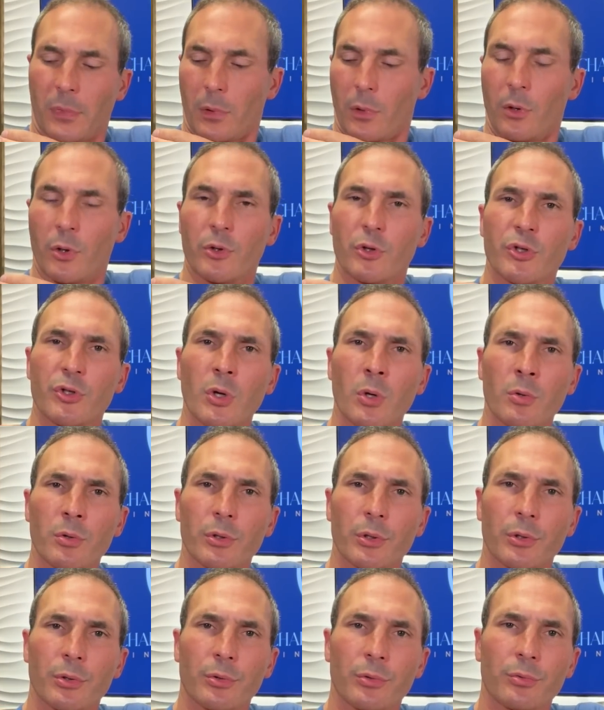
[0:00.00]
her
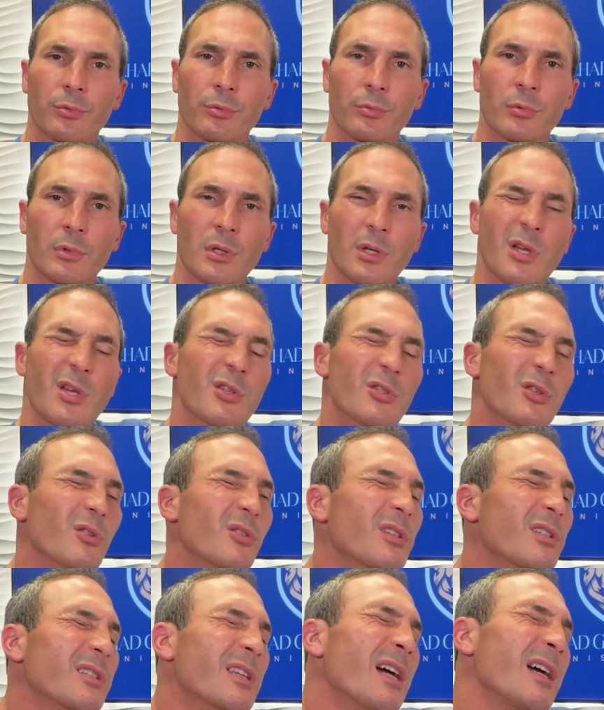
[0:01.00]
shoulder. So
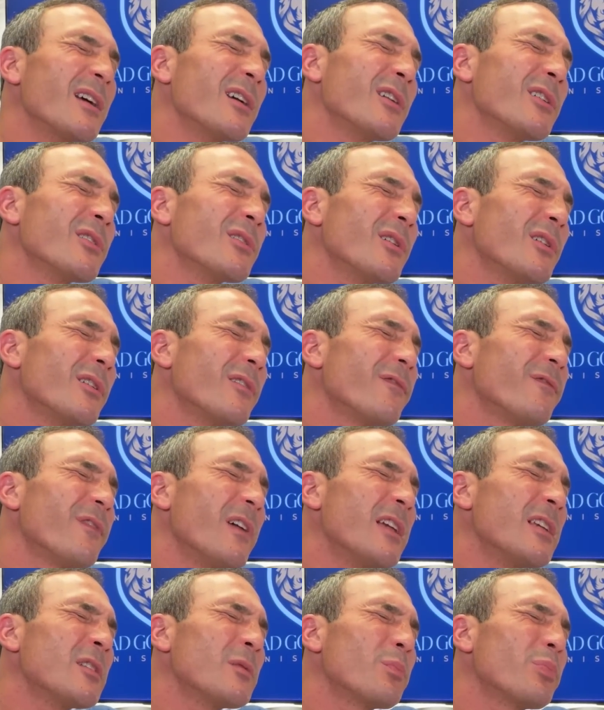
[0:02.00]
she's got her, her
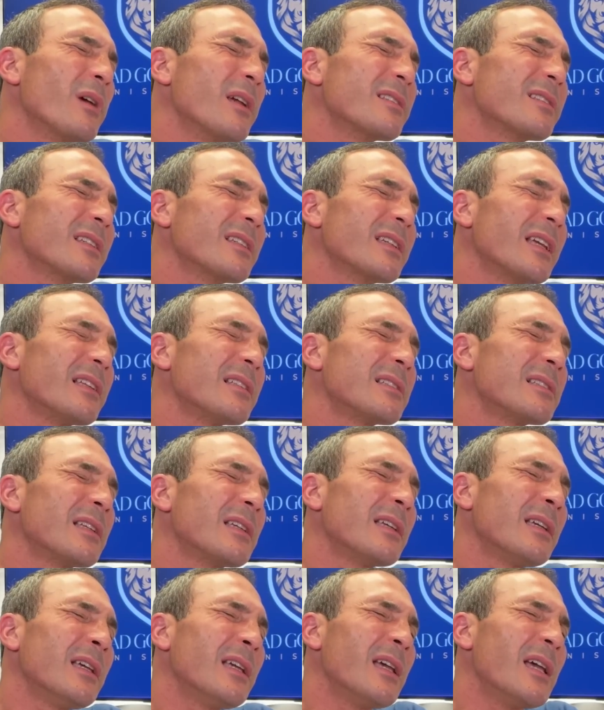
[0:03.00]
face pressed against
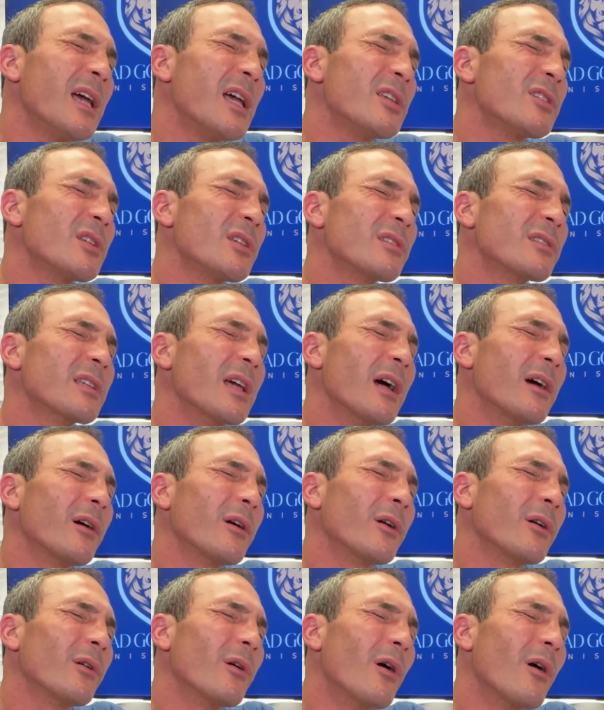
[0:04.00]
it and she's got
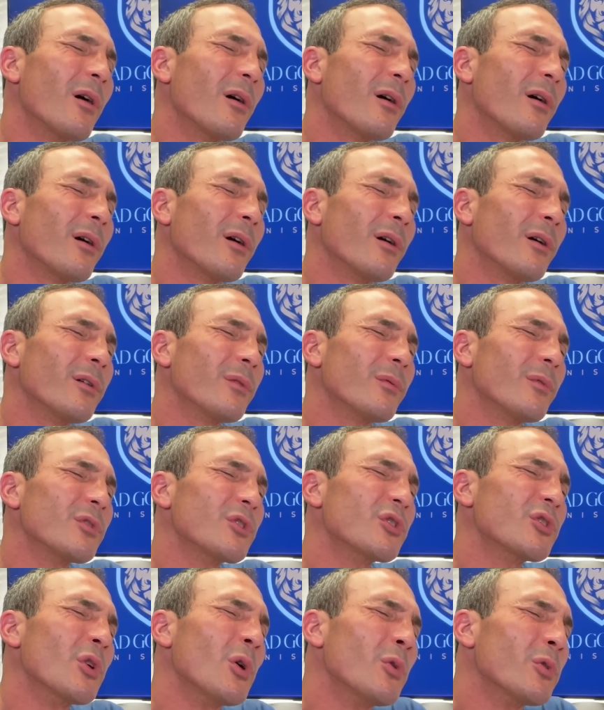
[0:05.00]
her her
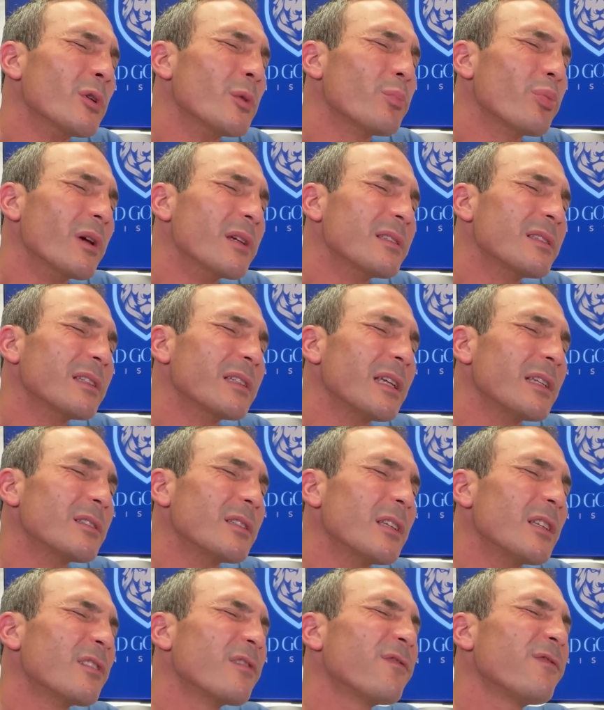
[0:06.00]
shoulder pressed against
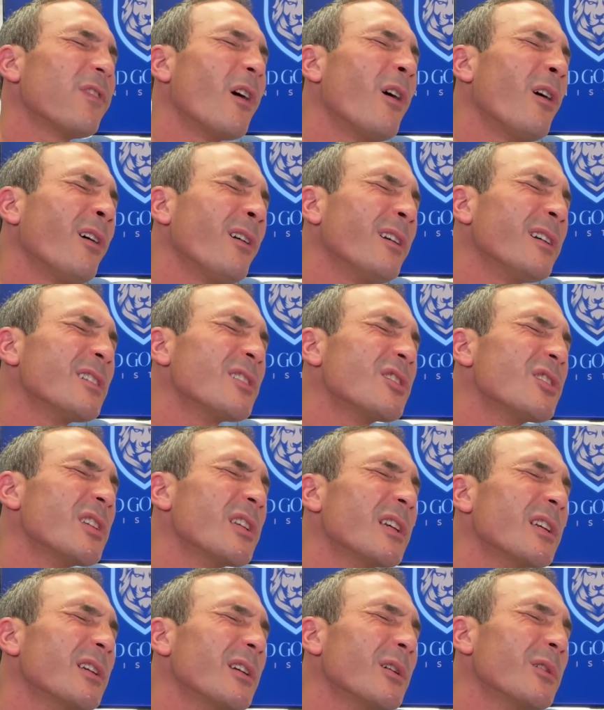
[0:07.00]
it as far as she
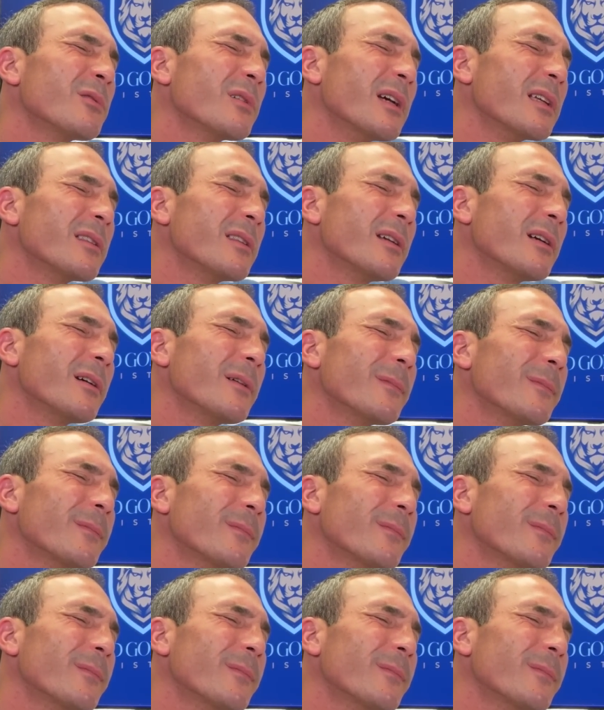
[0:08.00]
could go right there.